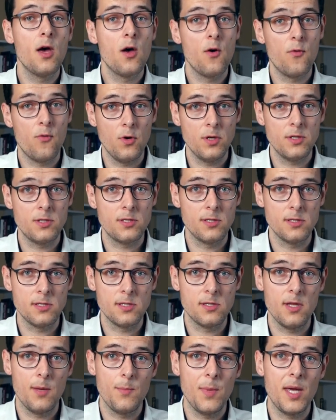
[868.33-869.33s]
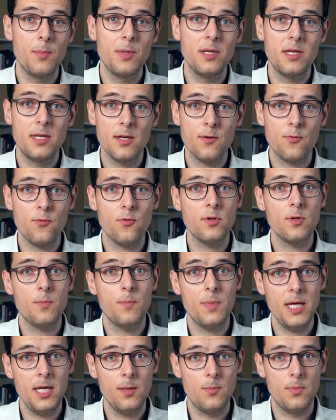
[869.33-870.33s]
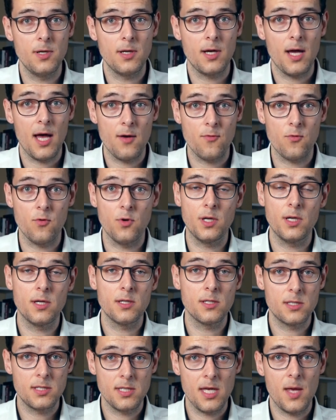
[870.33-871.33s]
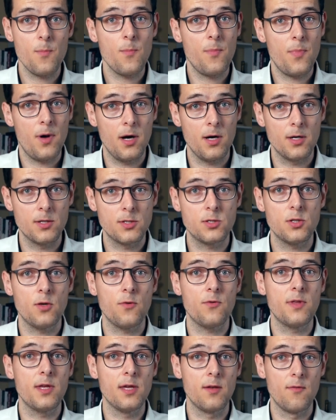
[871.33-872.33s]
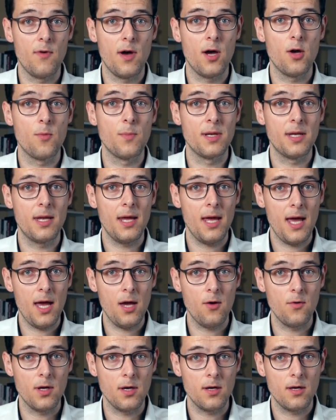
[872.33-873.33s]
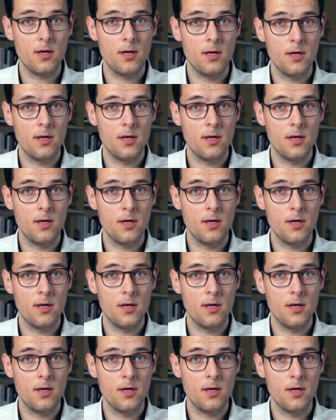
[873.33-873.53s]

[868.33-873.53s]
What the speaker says: For instance, there may be different people covering some parts of the environment area.